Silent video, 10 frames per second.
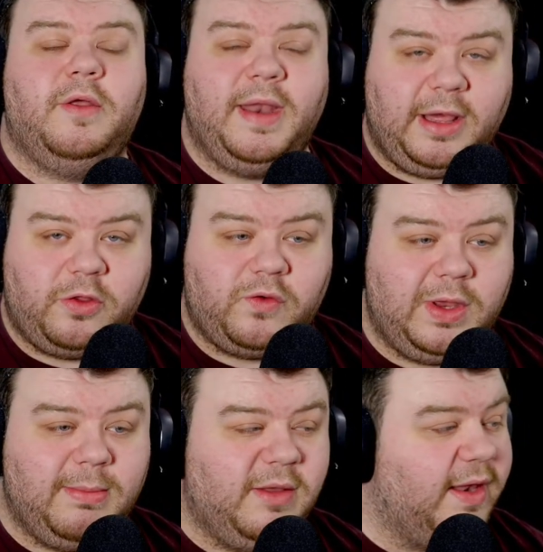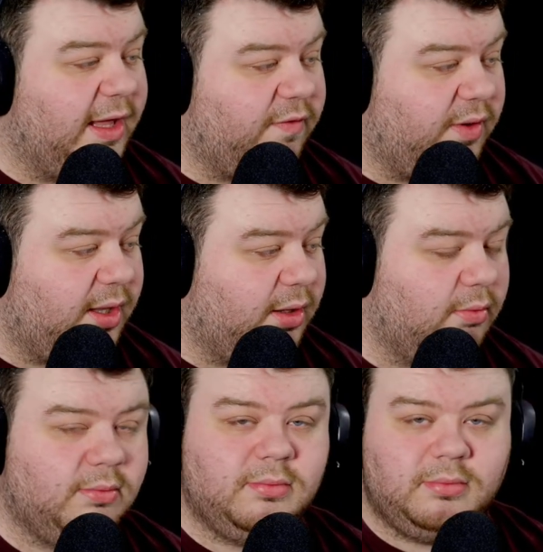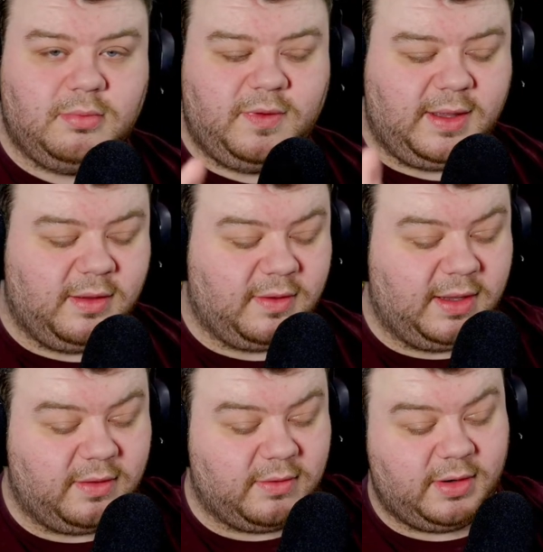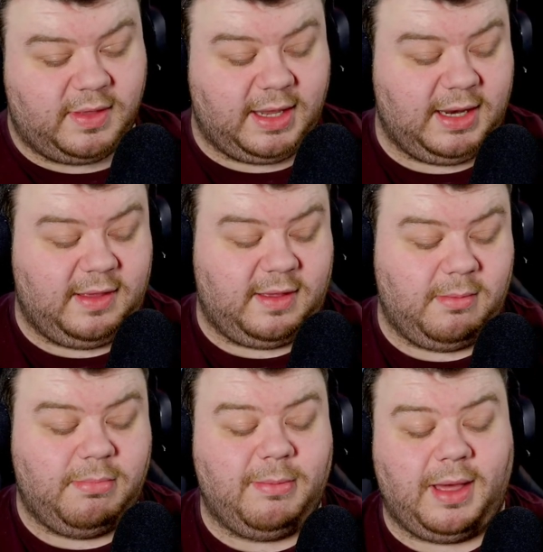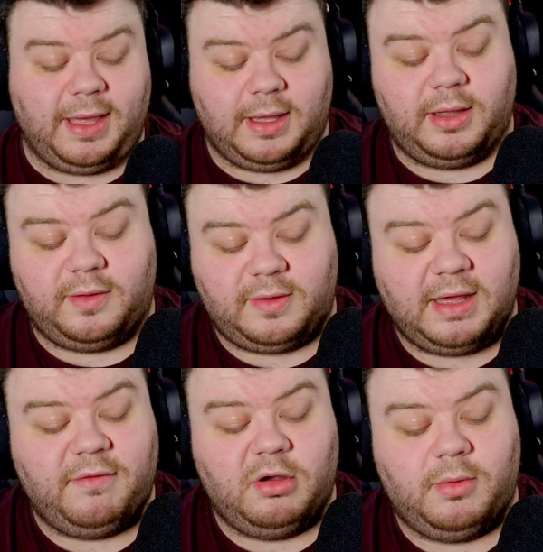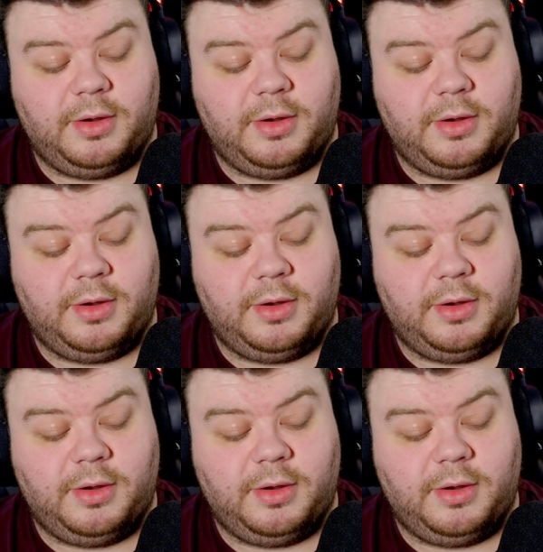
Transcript: in the next stream, in the next video. See you guys later, right? Take it easy. Bye-bye, guys. Have a good